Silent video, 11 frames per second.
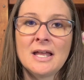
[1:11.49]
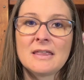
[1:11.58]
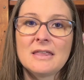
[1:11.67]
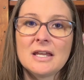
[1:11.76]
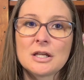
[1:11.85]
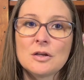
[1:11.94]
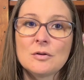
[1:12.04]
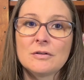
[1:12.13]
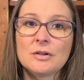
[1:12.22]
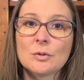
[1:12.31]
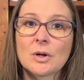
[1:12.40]
Thank you if
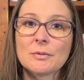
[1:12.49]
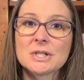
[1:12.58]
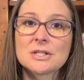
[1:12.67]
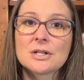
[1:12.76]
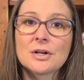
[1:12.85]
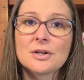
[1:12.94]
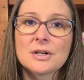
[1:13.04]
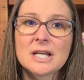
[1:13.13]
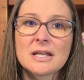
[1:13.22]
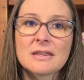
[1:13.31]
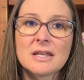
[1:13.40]
you are
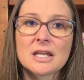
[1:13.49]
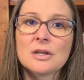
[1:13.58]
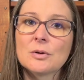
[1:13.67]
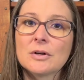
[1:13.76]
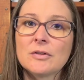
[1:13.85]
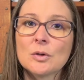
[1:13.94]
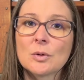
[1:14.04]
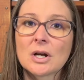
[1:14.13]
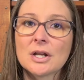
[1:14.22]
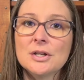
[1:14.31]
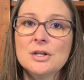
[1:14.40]
returning. Thank you if you are
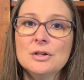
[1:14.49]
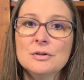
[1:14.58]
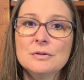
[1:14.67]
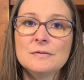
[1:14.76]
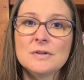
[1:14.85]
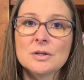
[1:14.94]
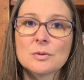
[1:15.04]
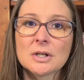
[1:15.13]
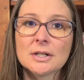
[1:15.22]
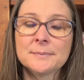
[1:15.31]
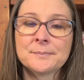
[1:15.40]
a new viewer.